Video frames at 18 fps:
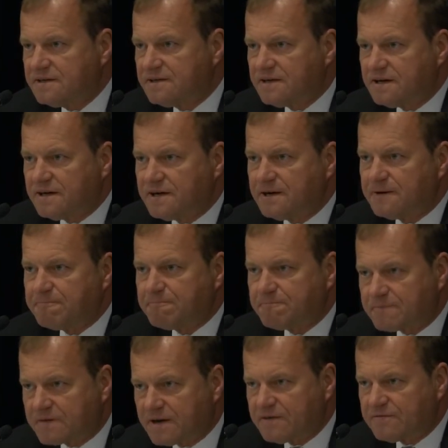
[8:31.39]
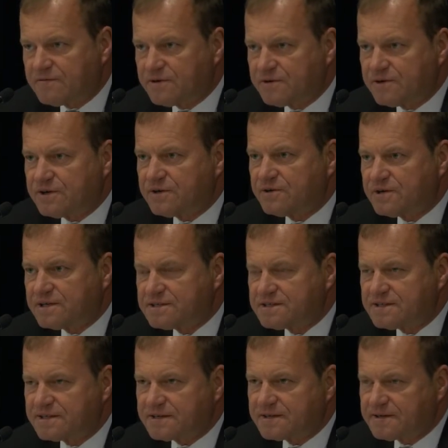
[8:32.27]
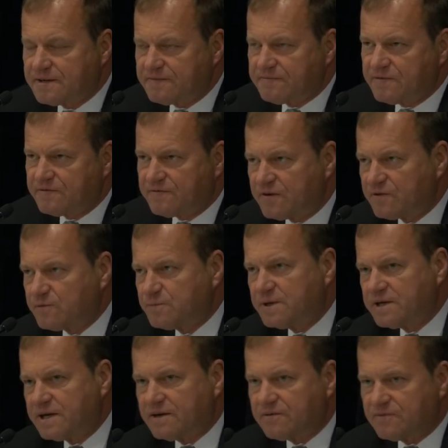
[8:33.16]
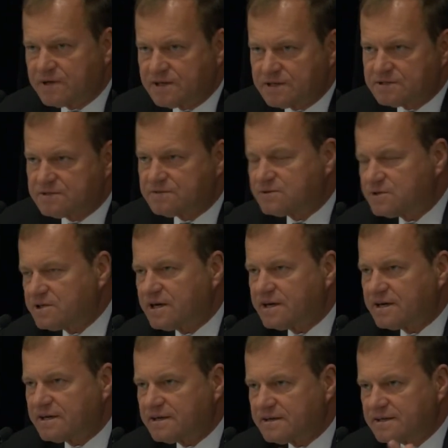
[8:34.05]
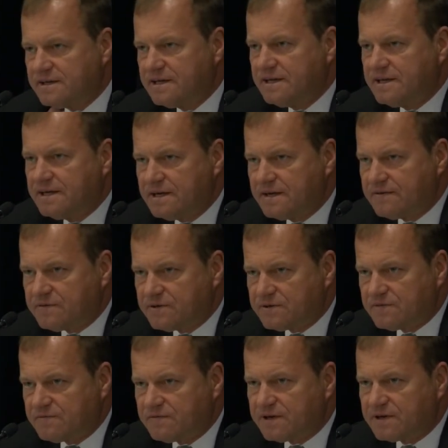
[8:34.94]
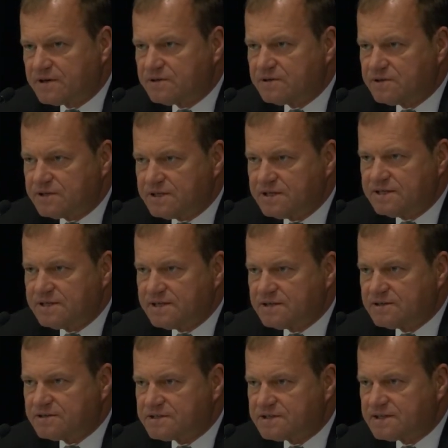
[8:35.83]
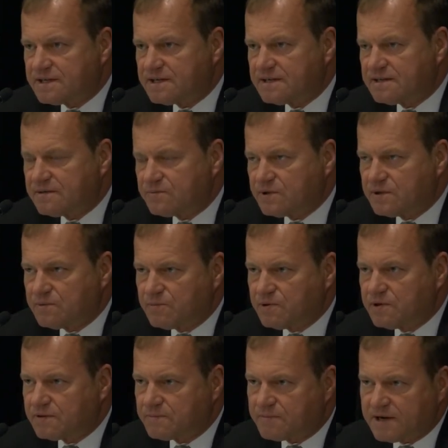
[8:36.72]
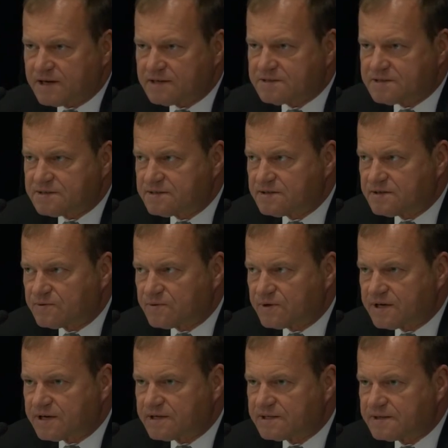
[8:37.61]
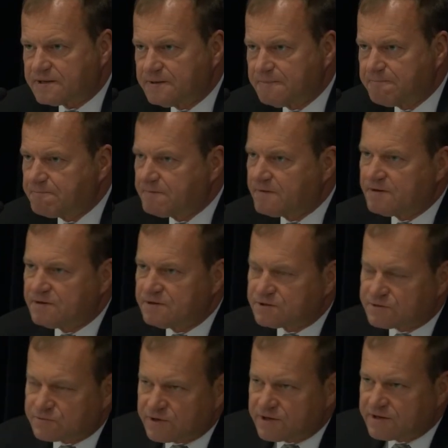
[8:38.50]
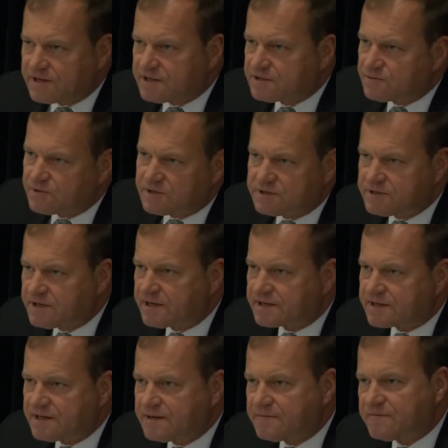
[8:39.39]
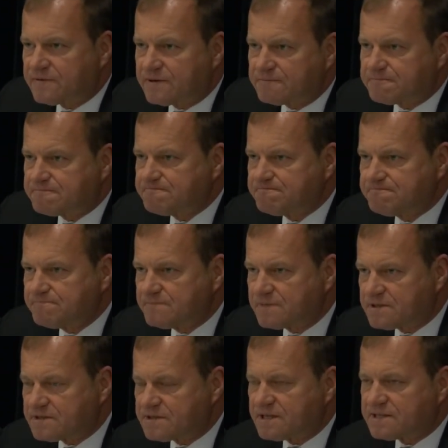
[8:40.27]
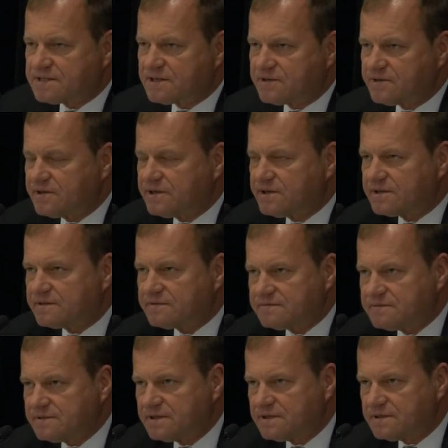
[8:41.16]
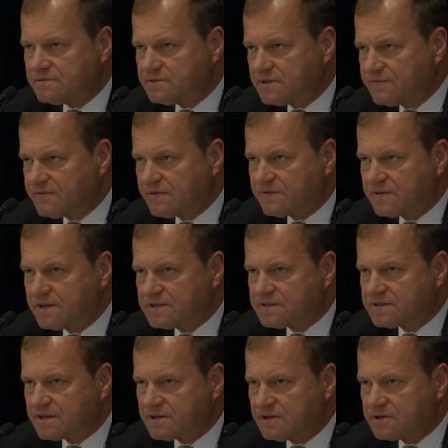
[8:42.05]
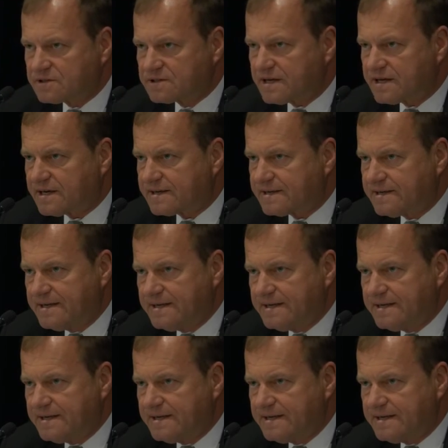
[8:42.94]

Kind of very interesting. If you've never been downrange shot at, if you're an inventor, you need to understand that when the bullet passes to your right, you swear that's where the shot came from, because that's how you hear. And there are different things they looked at.